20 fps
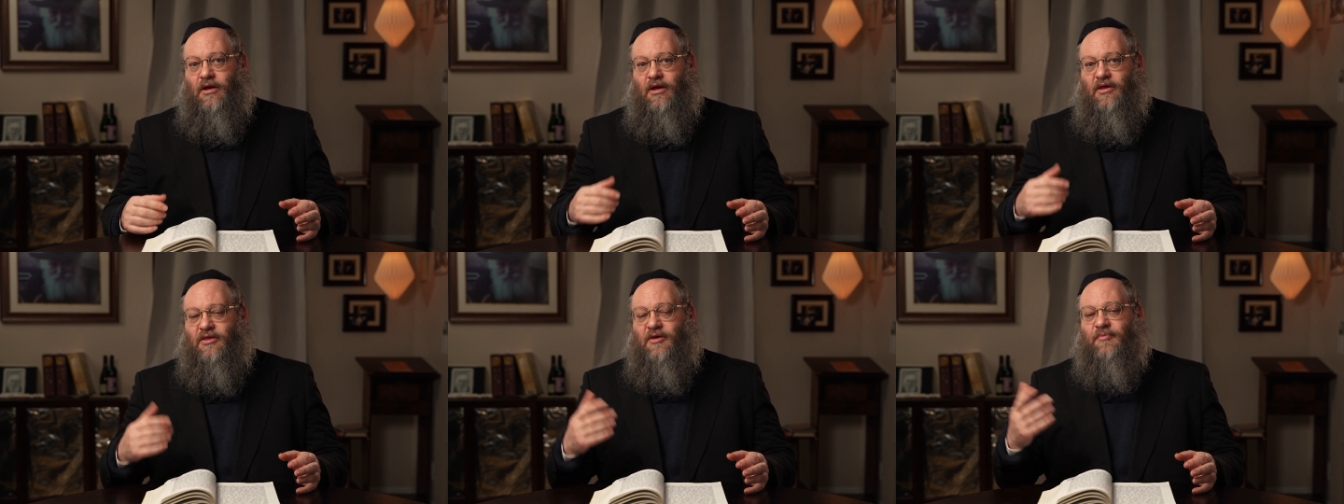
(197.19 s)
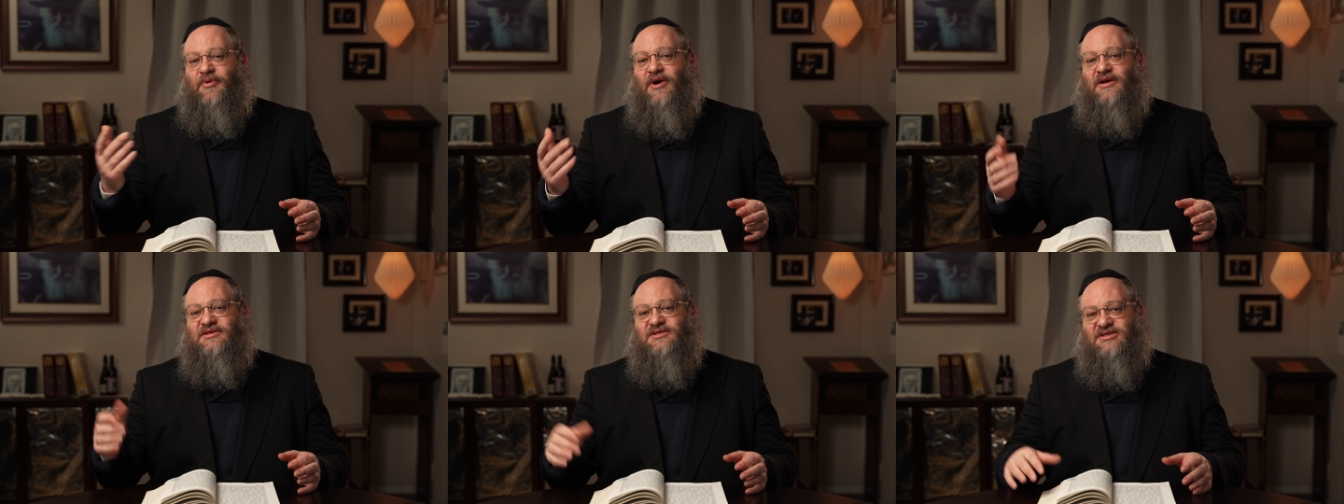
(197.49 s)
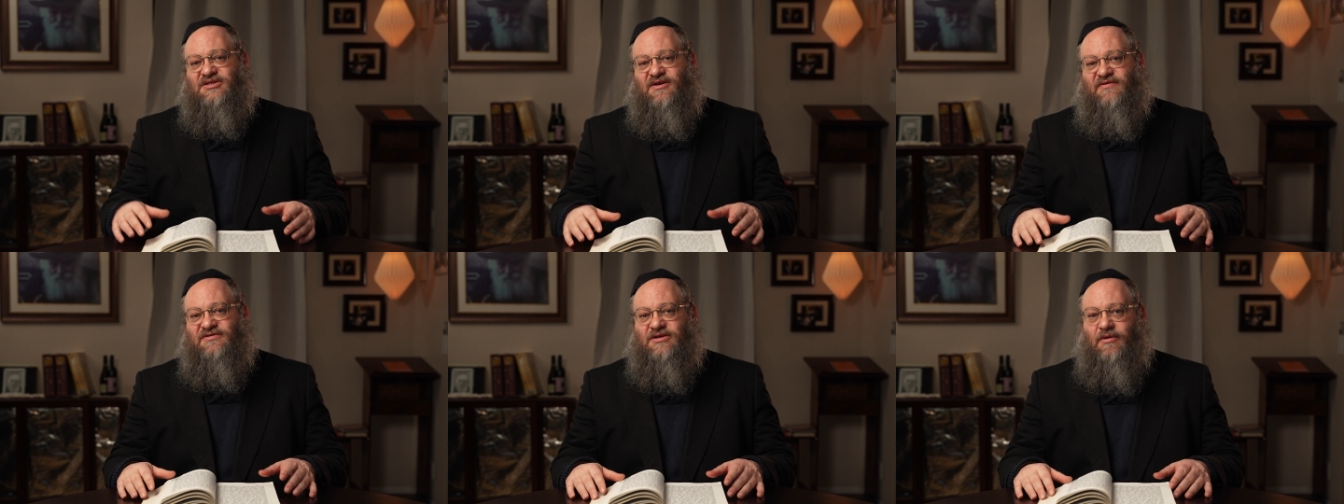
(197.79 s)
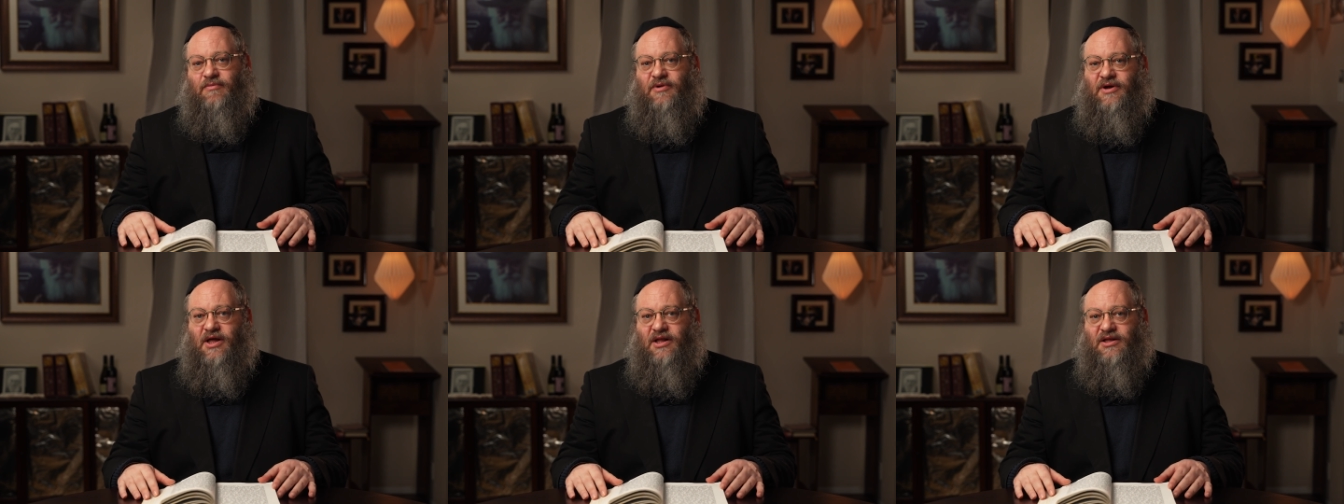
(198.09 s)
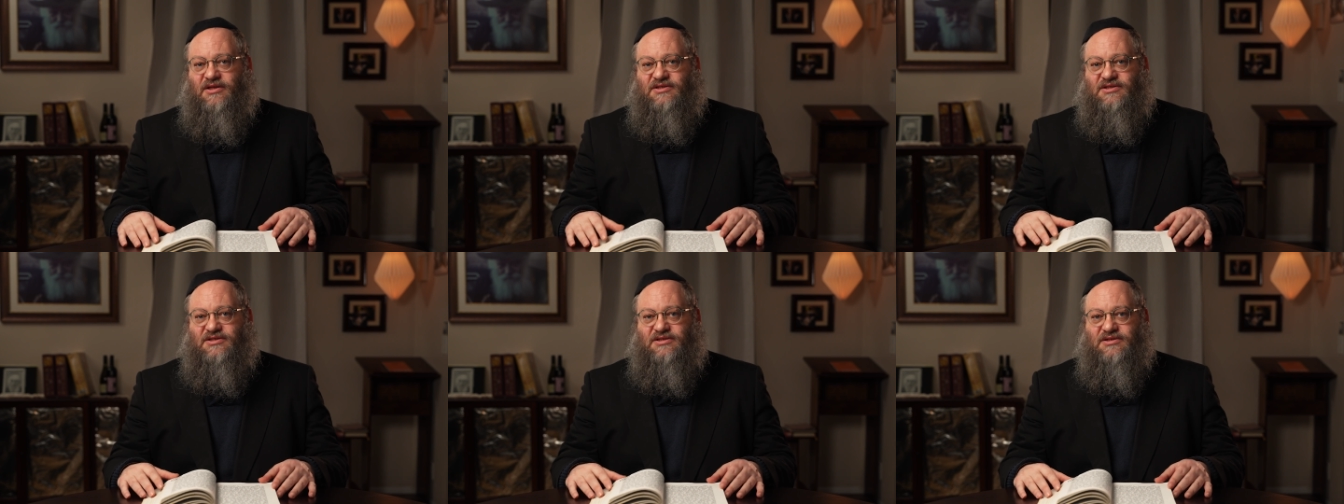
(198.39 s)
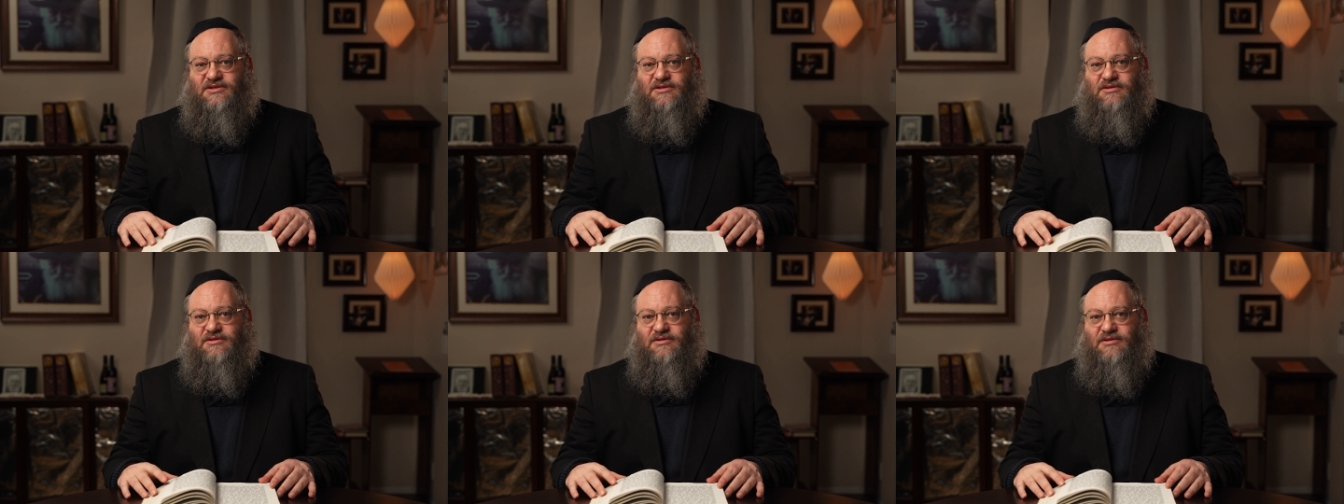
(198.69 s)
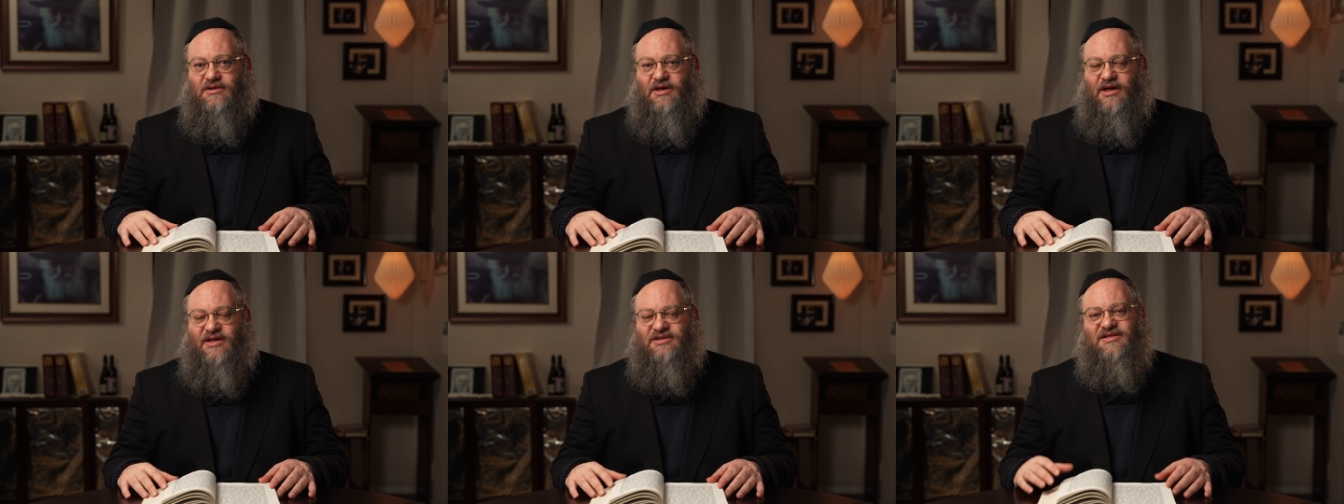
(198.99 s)
in the presence of someone else,
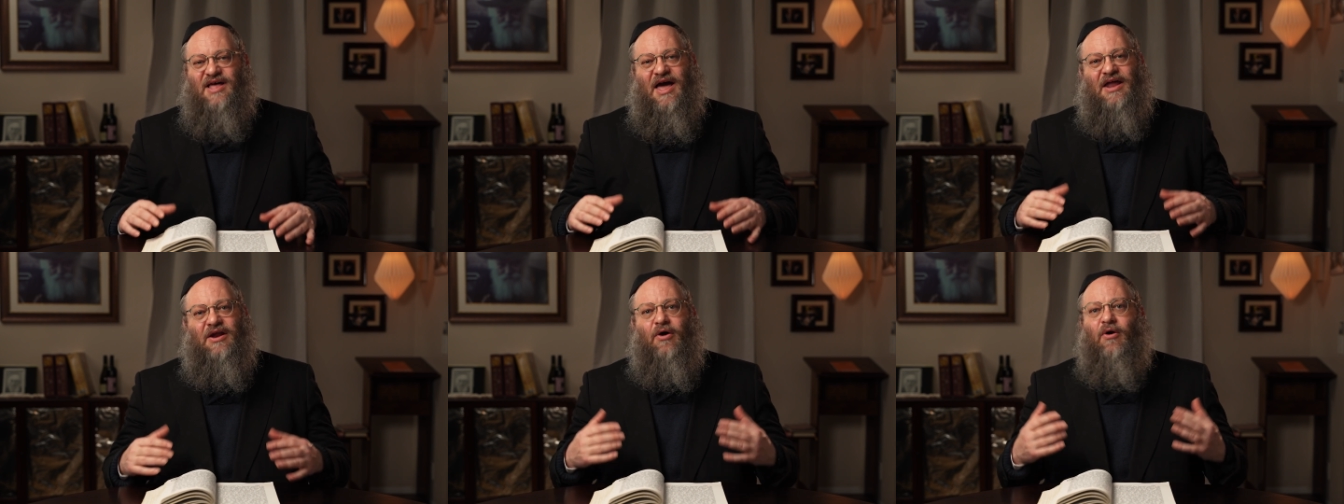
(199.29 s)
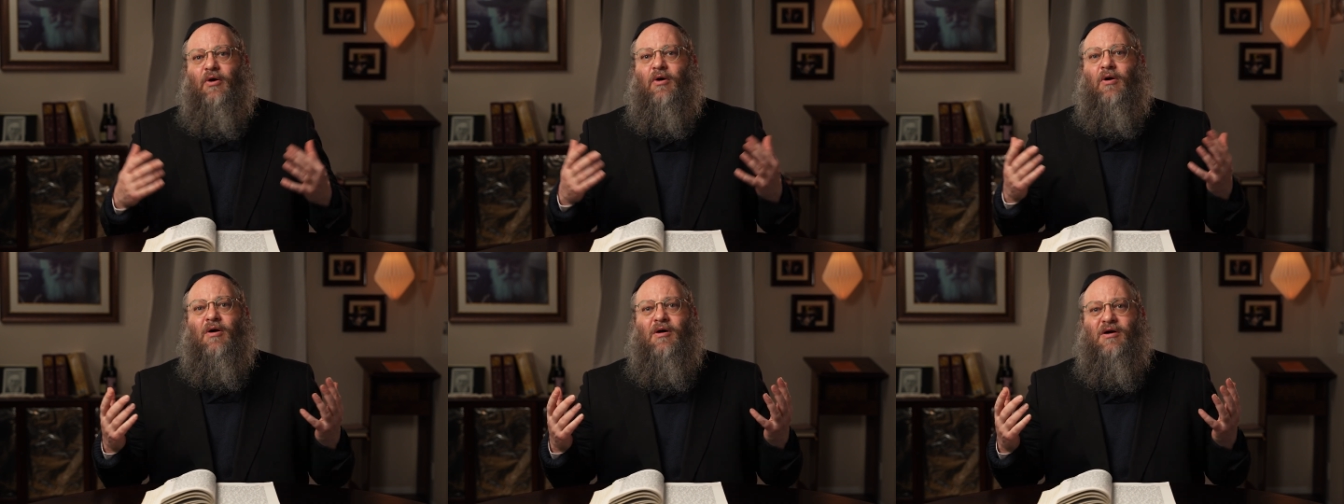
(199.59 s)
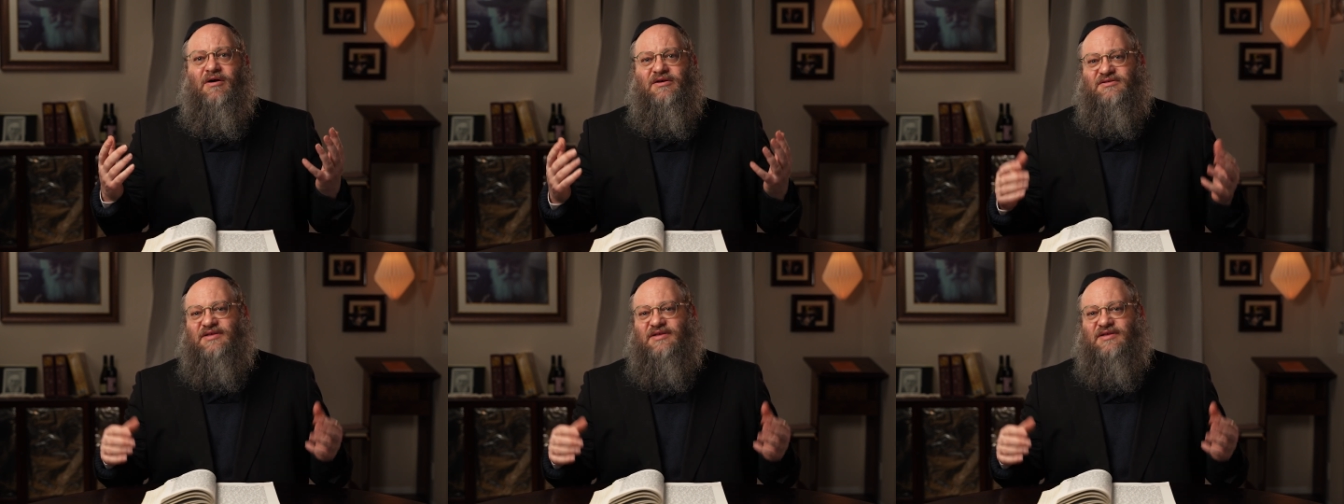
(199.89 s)
is that a awe?